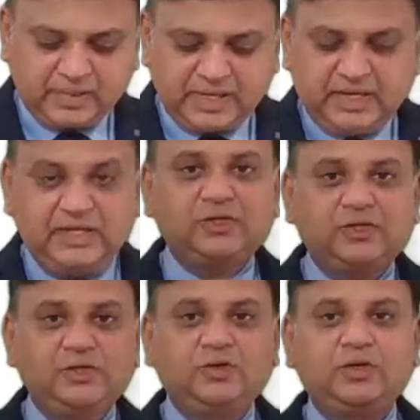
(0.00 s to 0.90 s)
I
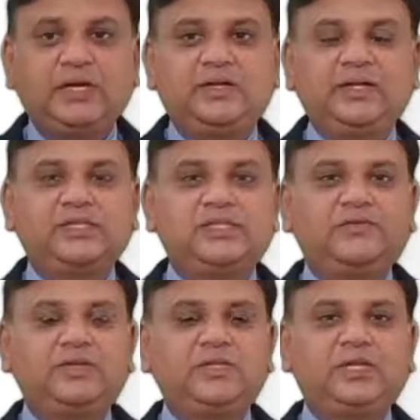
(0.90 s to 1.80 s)
request you to write down answer for
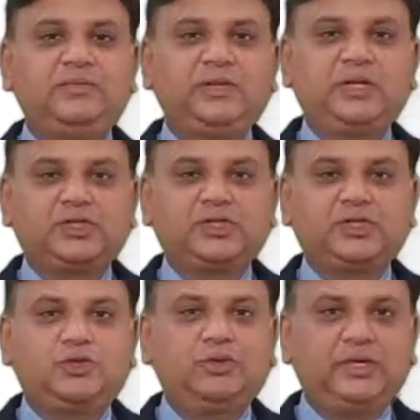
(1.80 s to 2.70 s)
the terminal cash
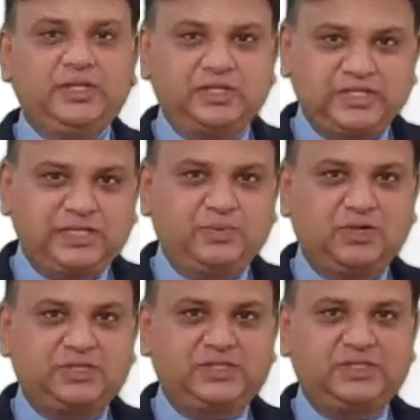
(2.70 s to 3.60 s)
flow in the chat
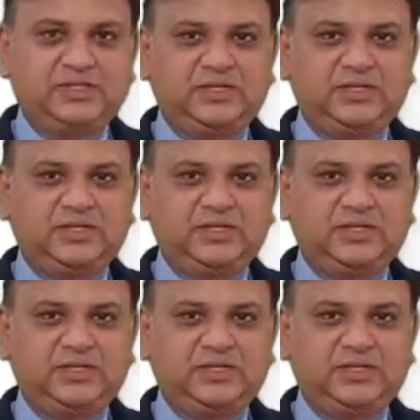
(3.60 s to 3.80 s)
box.